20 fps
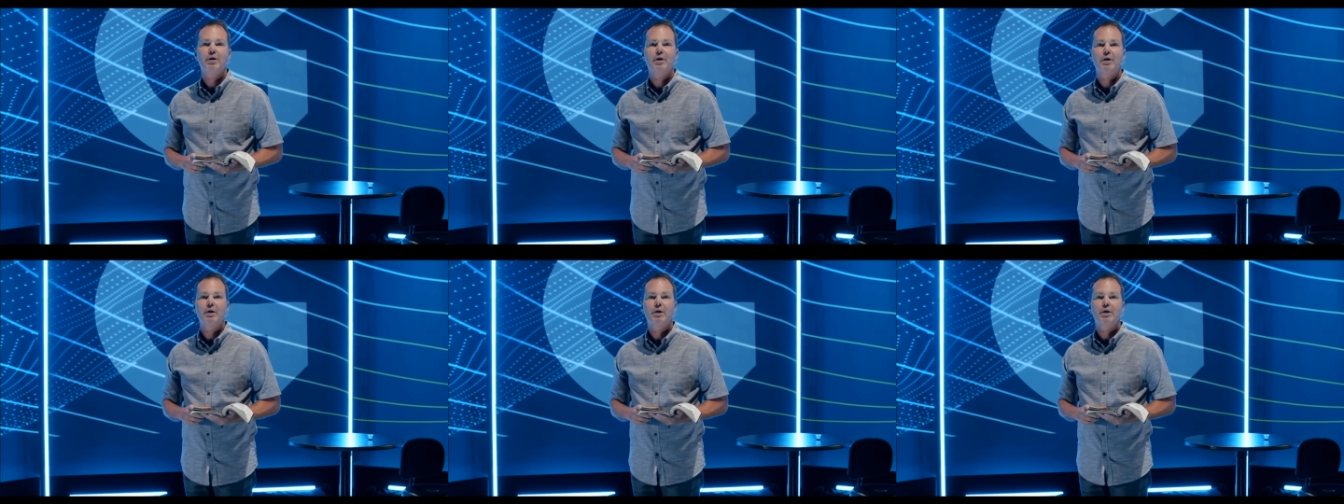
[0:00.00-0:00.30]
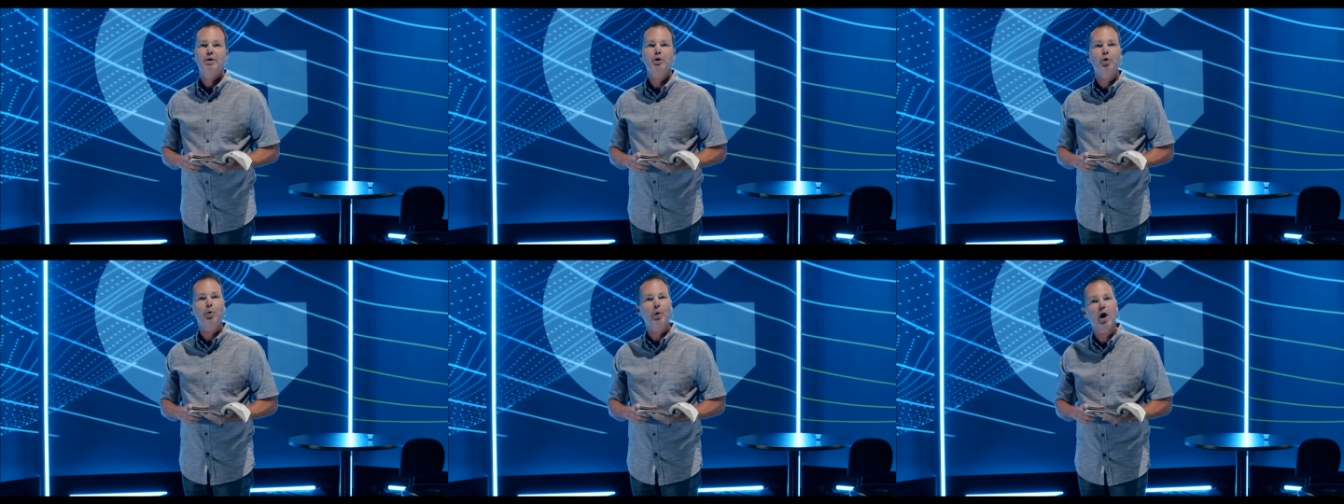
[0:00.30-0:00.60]

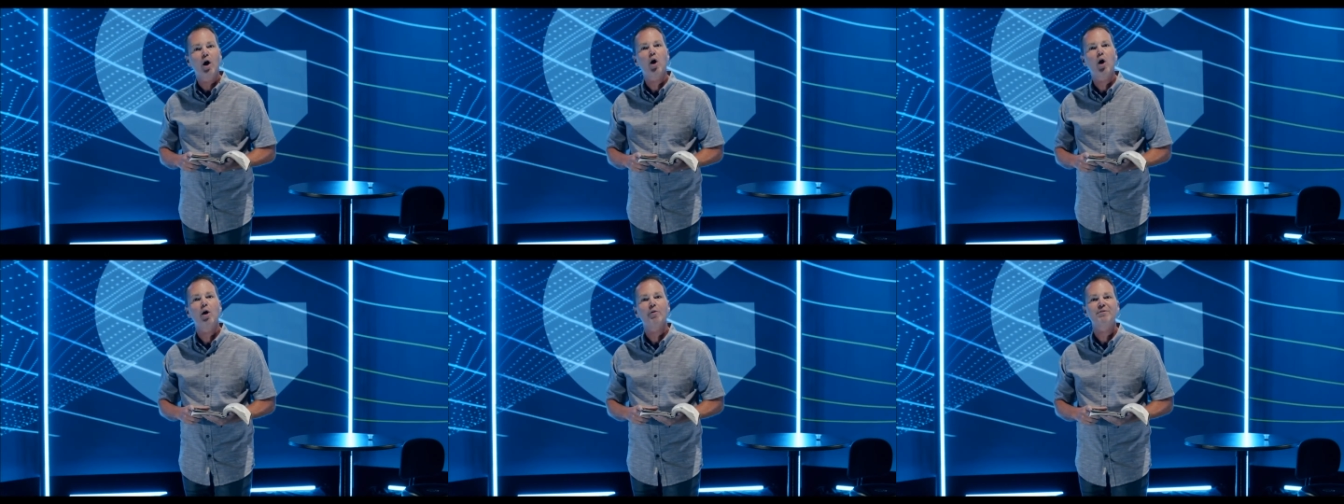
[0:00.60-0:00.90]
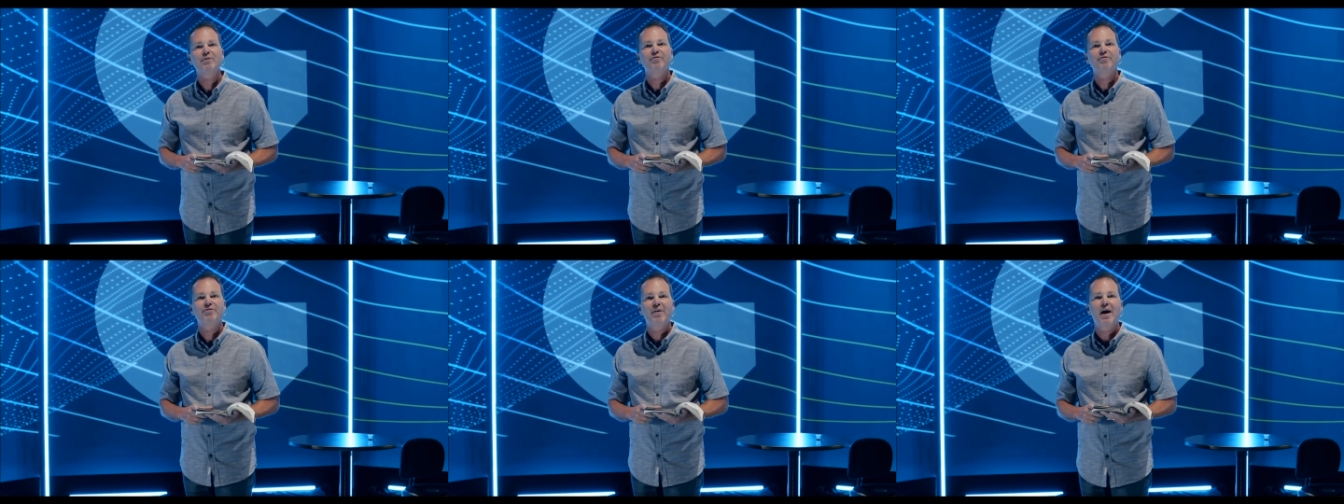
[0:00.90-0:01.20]
you know what I
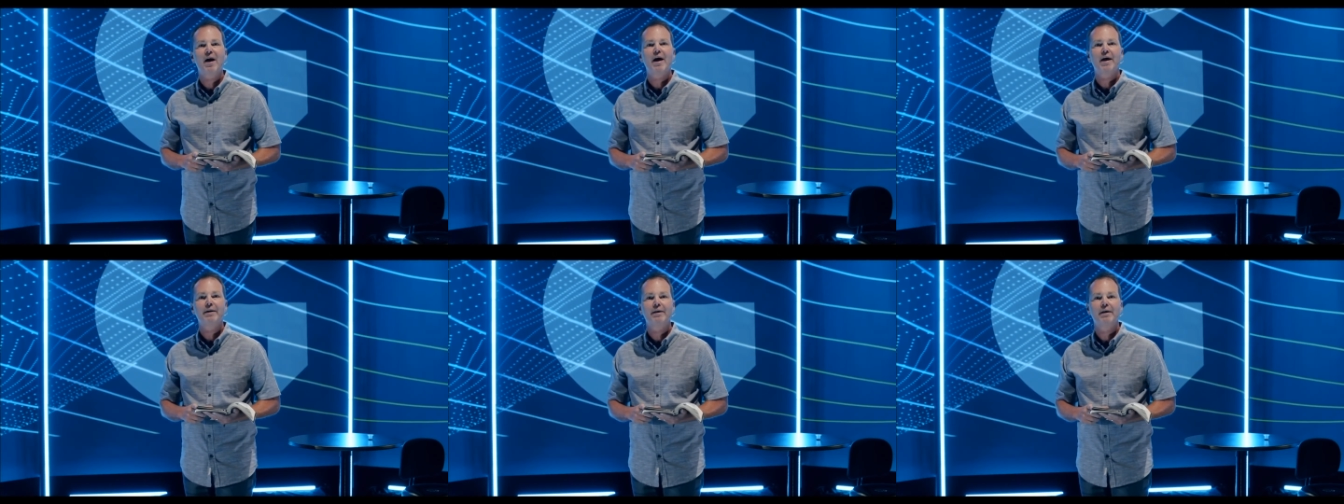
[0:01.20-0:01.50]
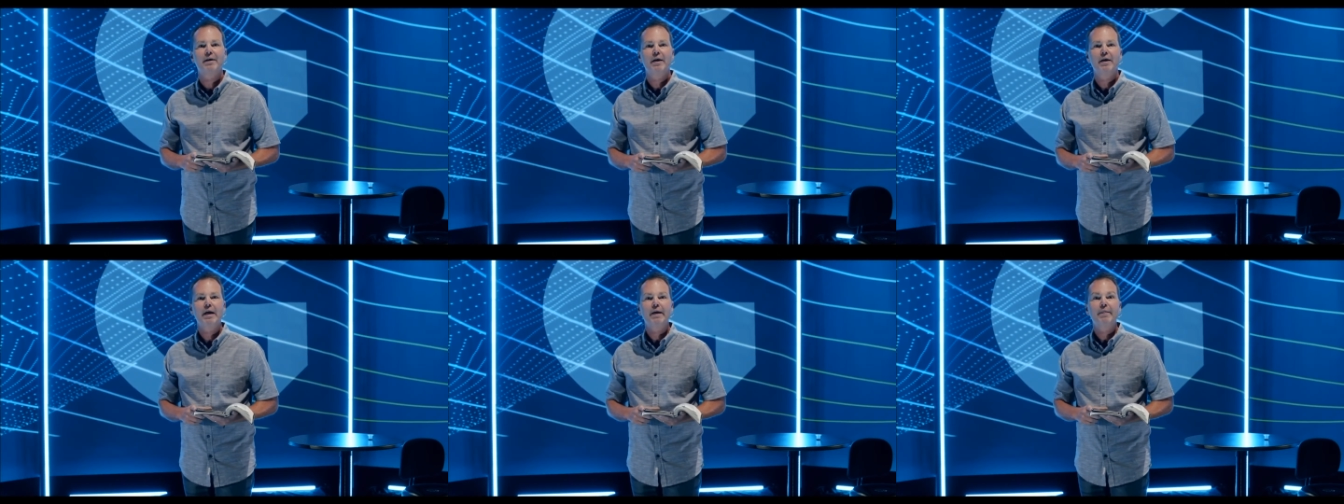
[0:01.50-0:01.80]
often find?
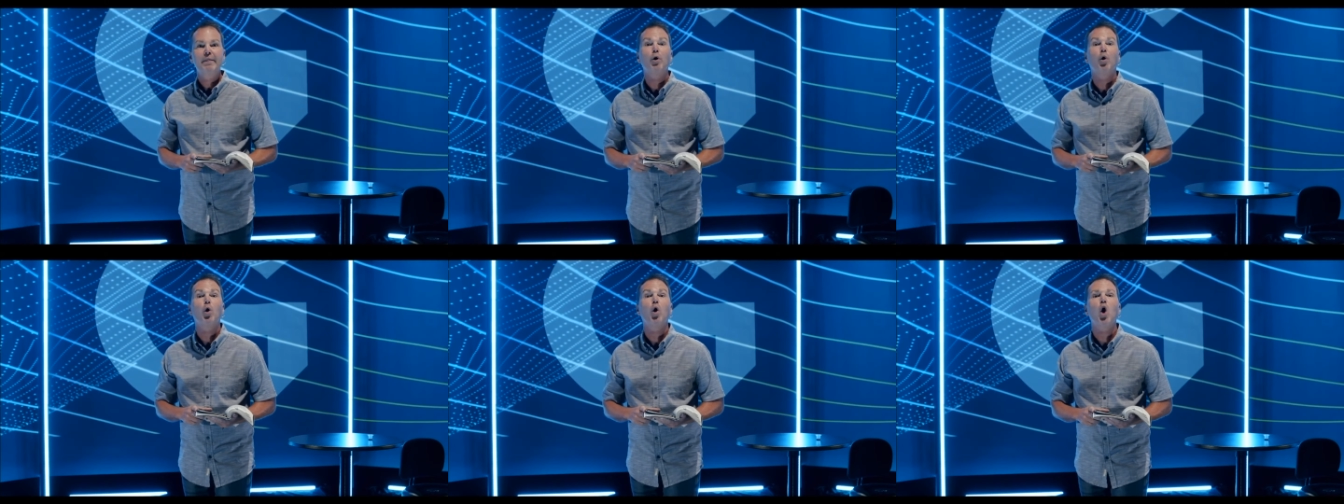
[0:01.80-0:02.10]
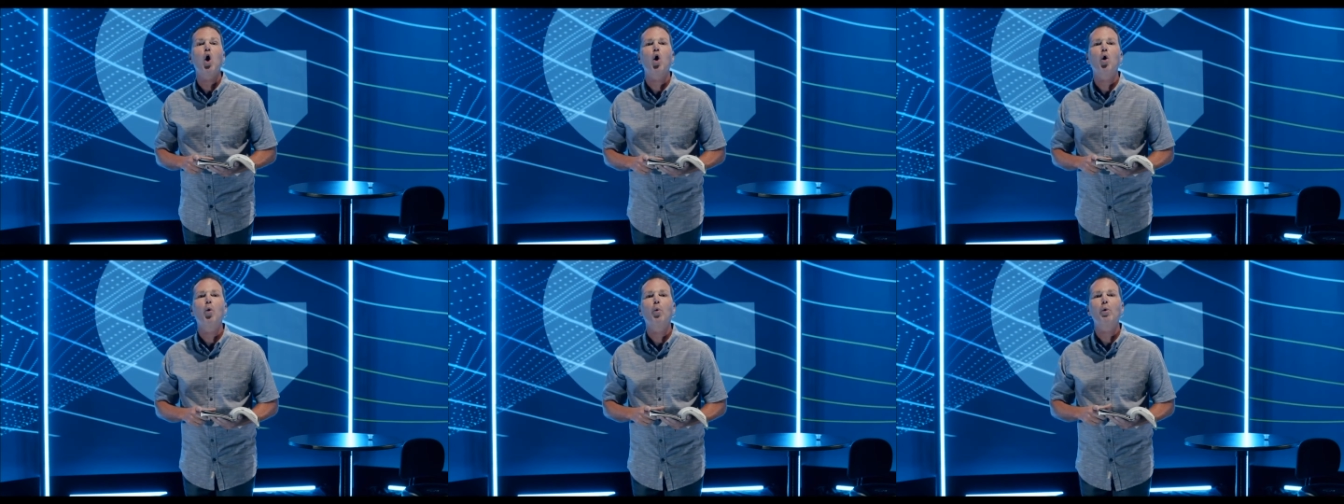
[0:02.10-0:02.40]
There will
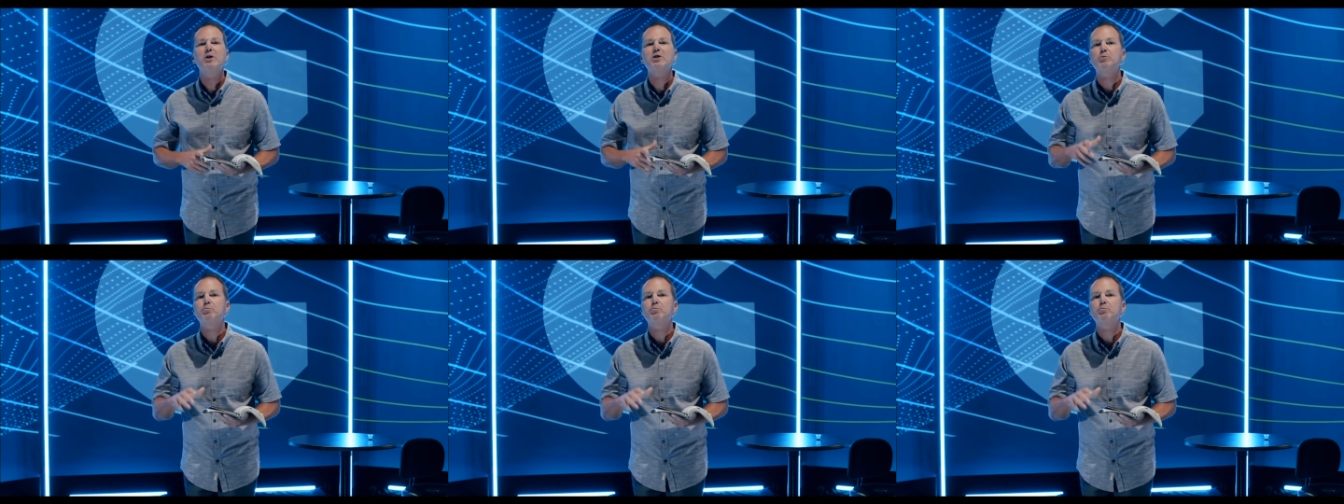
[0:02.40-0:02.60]
always